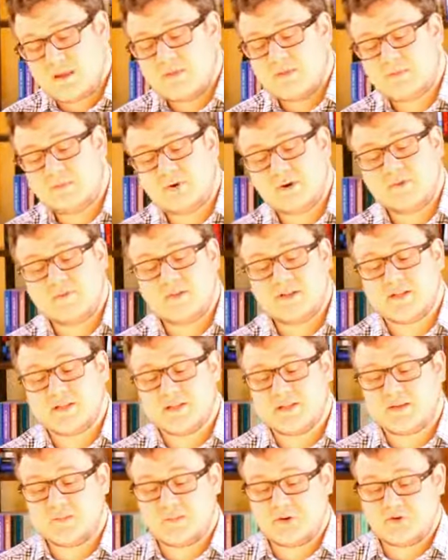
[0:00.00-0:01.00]
The
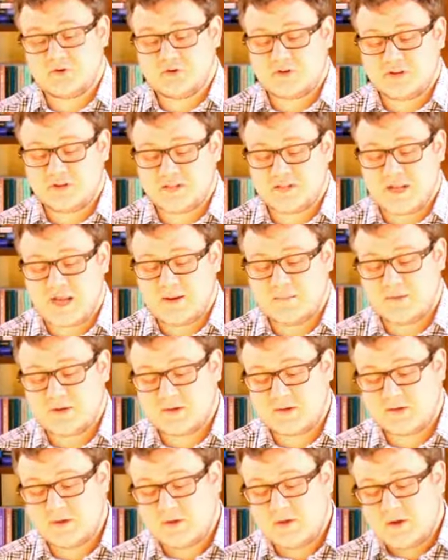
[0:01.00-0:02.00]
previously mentioned
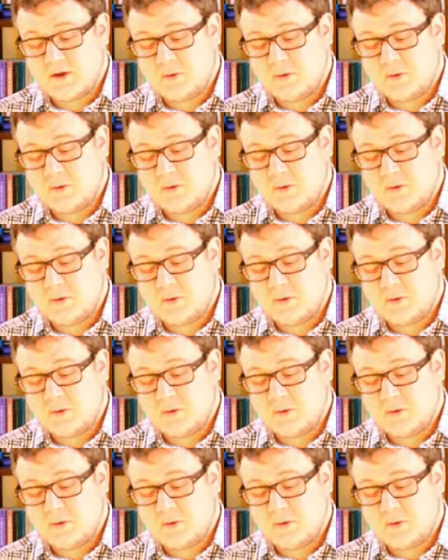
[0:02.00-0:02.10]
Simon,